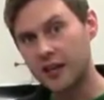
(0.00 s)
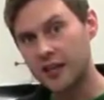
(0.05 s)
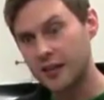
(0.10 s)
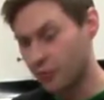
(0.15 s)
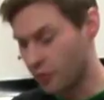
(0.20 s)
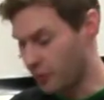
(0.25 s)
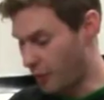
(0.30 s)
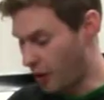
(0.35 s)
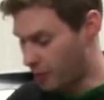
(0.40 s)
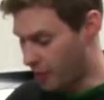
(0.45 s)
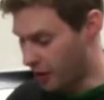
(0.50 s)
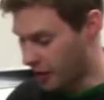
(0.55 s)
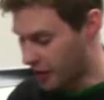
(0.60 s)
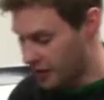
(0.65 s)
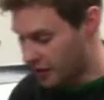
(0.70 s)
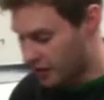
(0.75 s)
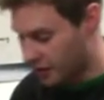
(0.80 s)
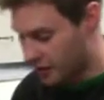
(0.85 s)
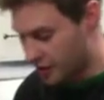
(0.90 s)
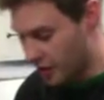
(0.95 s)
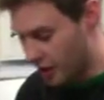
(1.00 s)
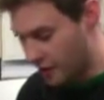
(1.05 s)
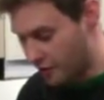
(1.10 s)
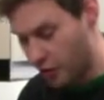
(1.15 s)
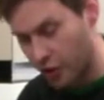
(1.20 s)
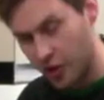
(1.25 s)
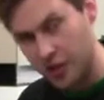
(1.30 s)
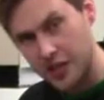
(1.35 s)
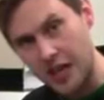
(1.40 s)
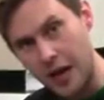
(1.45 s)
lucky with my bucket because
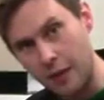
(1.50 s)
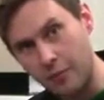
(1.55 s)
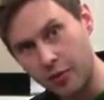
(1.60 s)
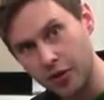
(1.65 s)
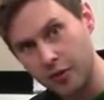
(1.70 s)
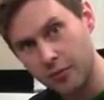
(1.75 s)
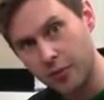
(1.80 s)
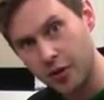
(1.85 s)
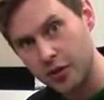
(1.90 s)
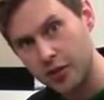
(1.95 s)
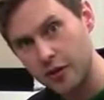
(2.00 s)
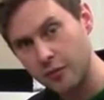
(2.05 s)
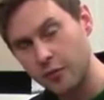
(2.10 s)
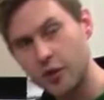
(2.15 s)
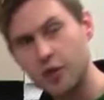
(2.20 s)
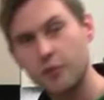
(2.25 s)
I've got a tap on the bottom,